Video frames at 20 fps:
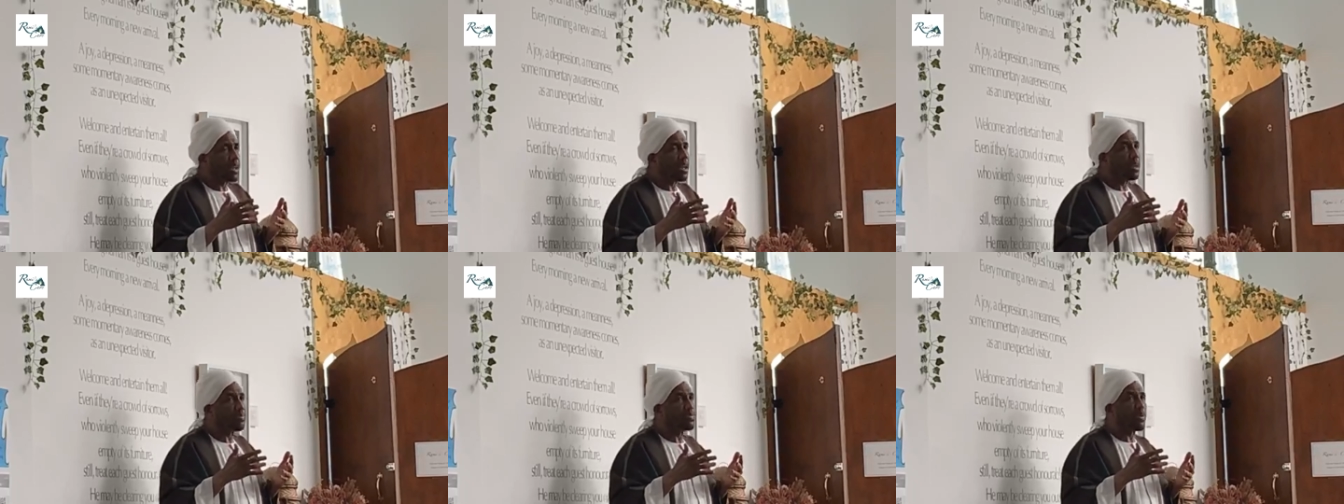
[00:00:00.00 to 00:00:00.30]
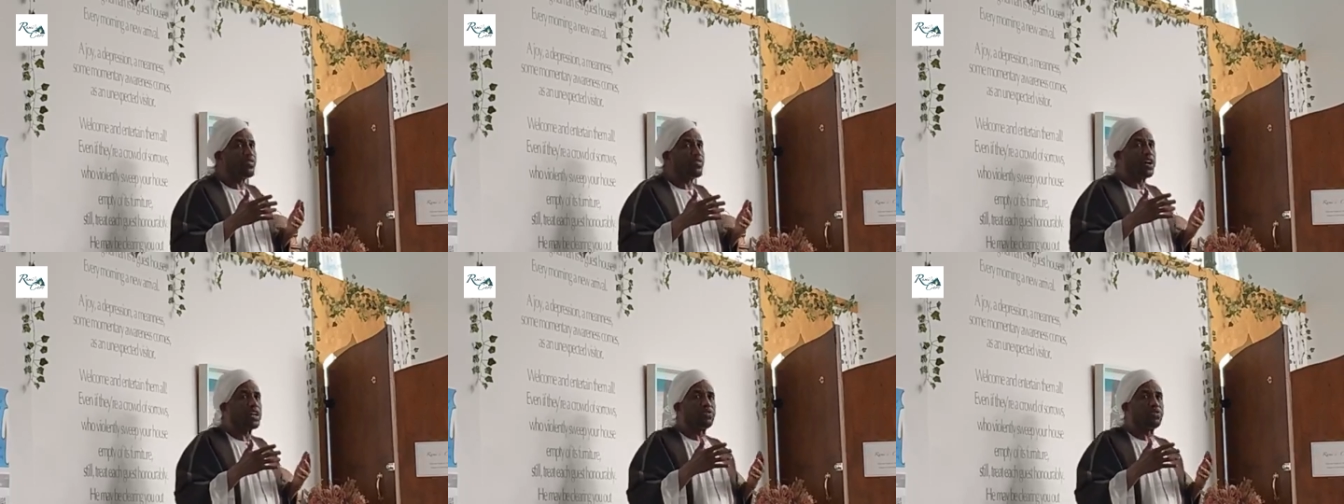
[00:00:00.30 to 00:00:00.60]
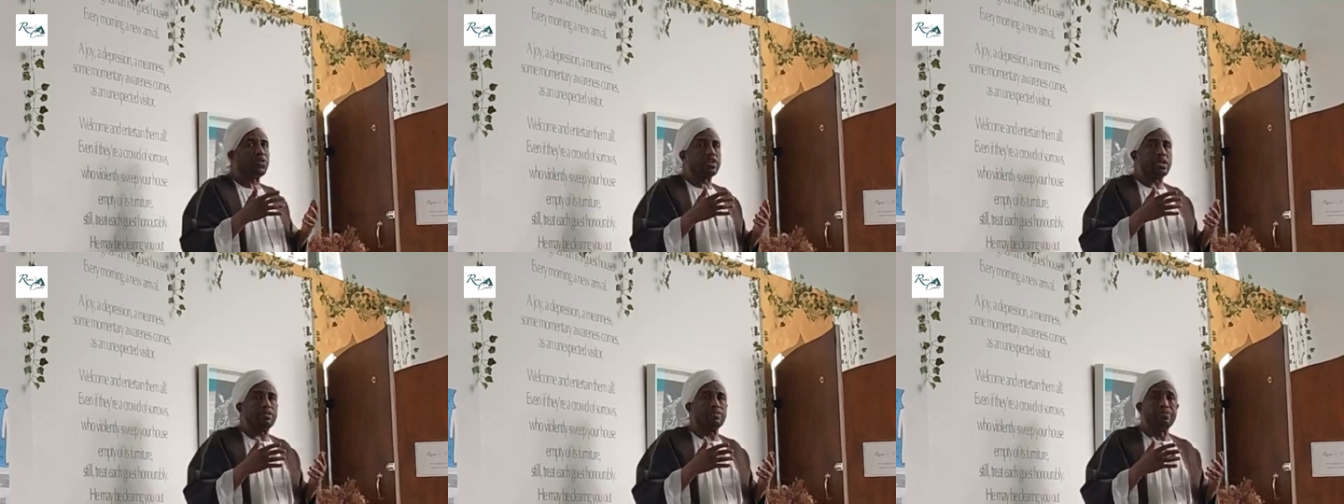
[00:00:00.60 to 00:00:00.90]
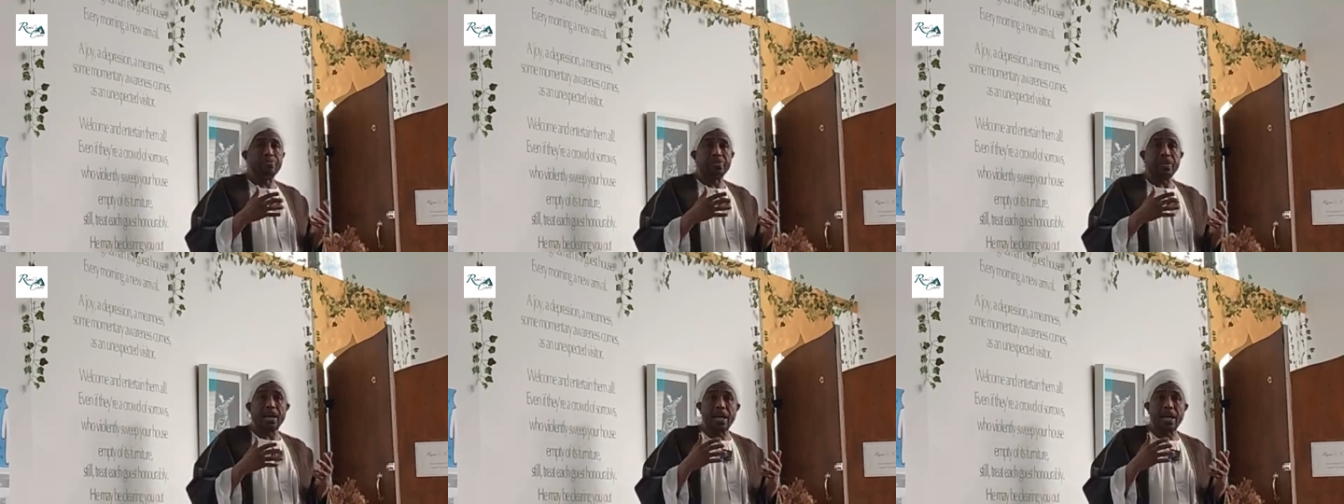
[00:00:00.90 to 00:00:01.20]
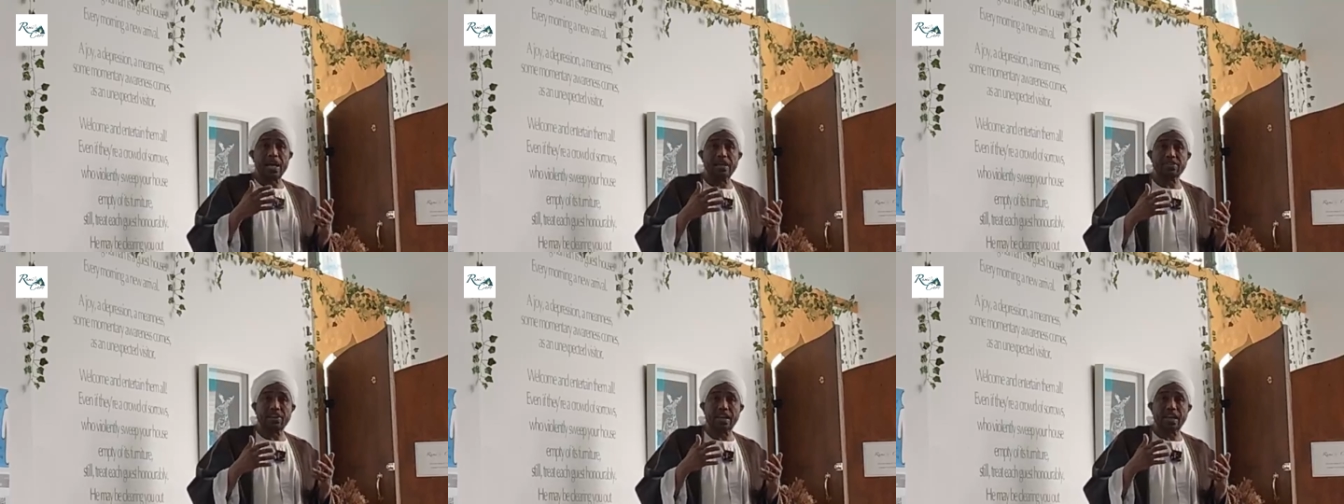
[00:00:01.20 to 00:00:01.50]
may Allah provide for them.
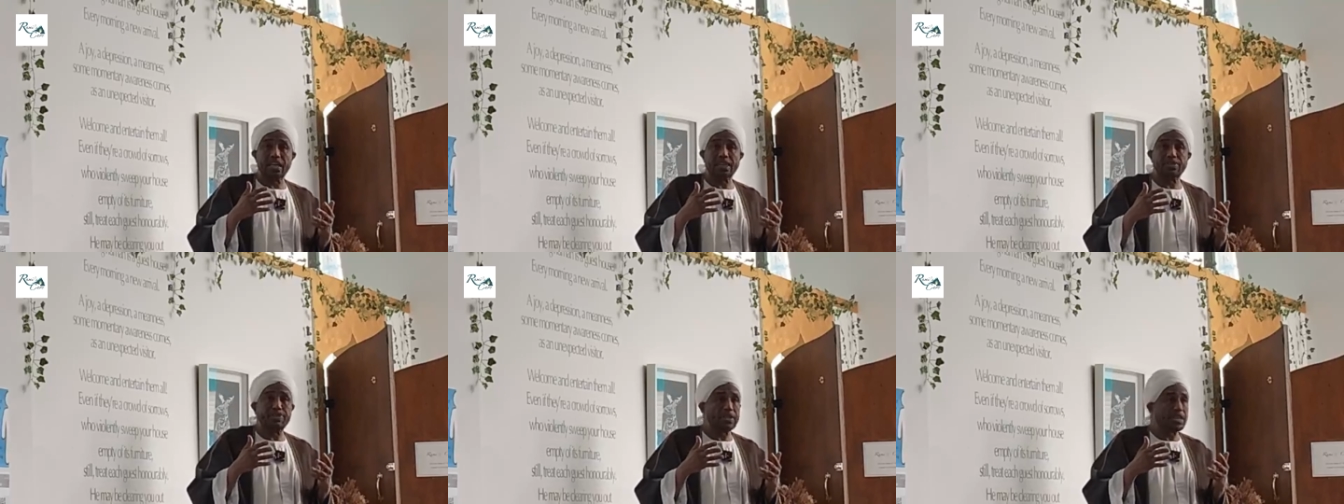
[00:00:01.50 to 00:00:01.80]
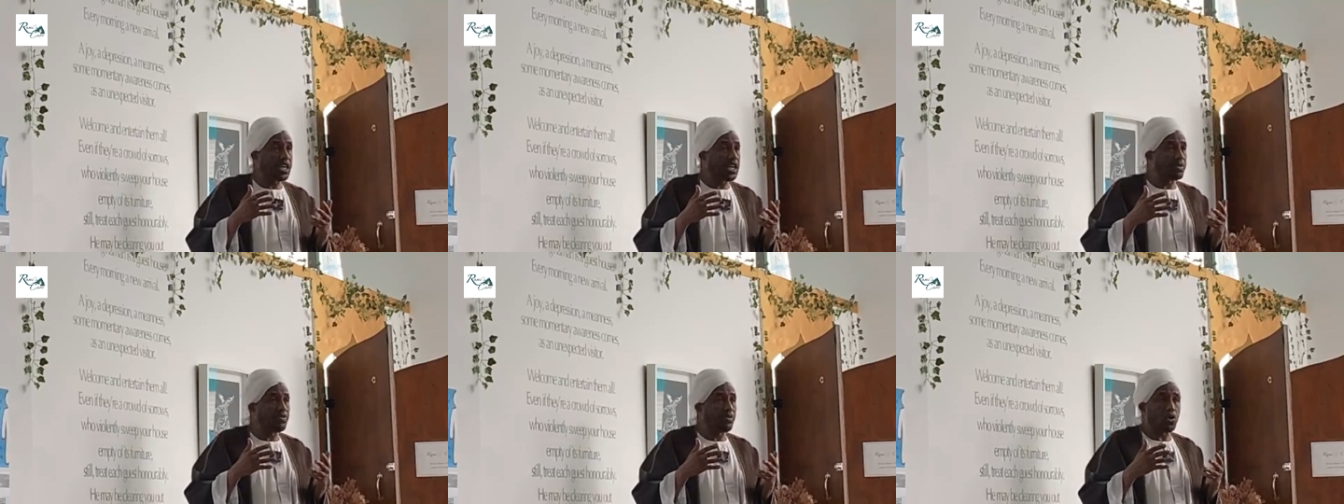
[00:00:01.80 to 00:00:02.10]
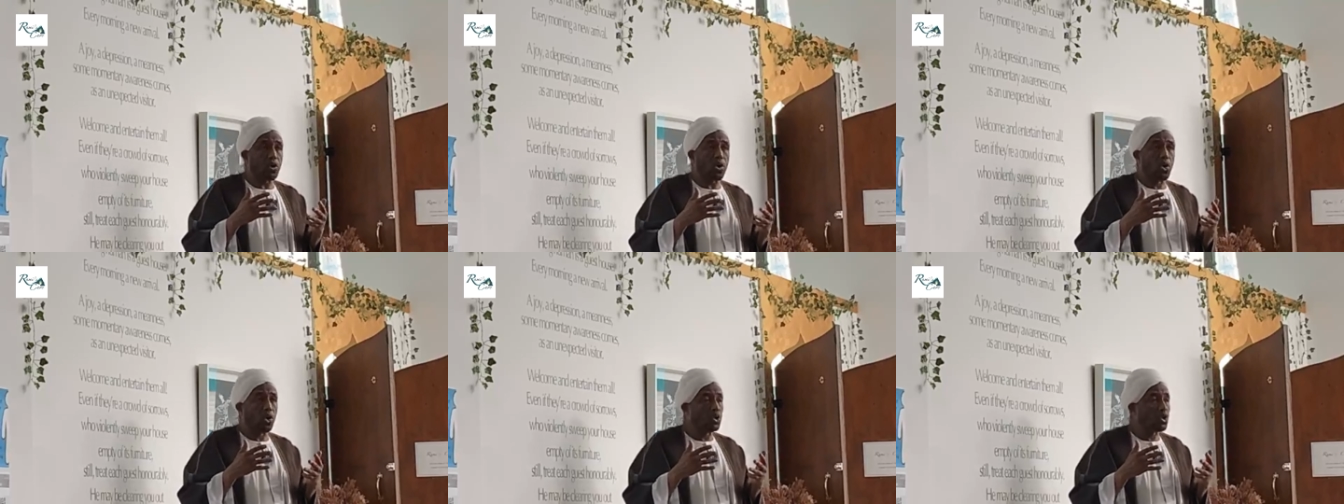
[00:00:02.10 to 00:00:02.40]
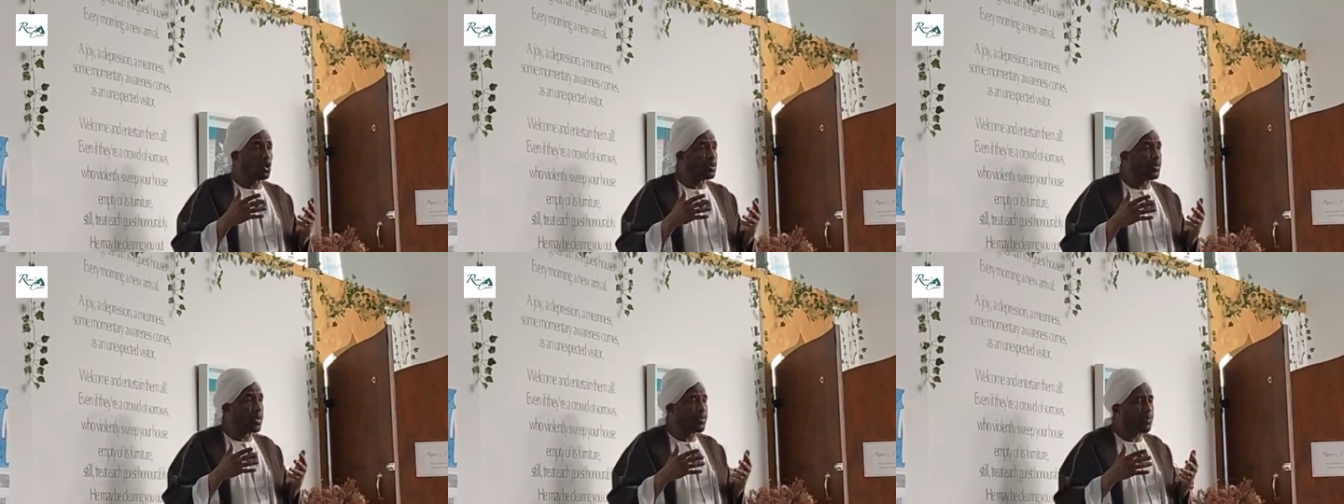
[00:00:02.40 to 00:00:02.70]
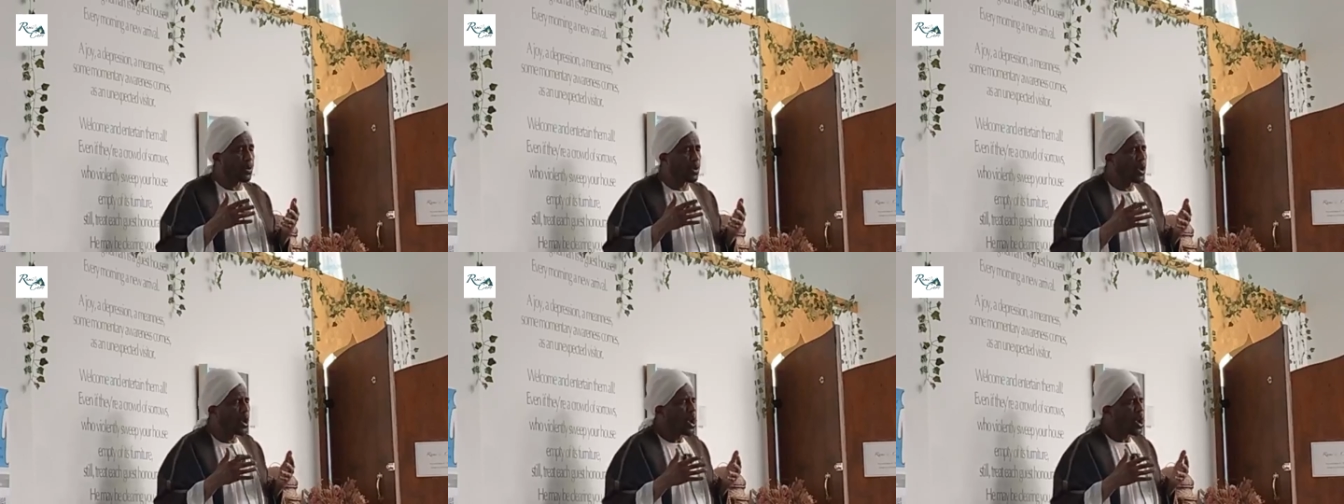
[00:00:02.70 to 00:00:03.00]
And I ask Allah especially for all those
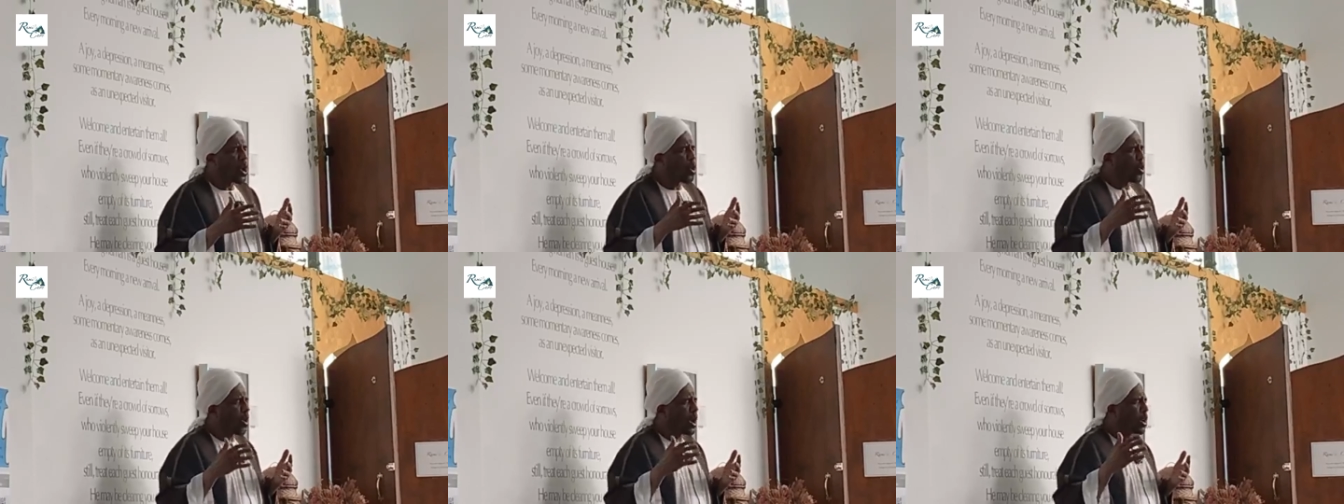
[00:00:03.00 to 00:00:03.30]
people who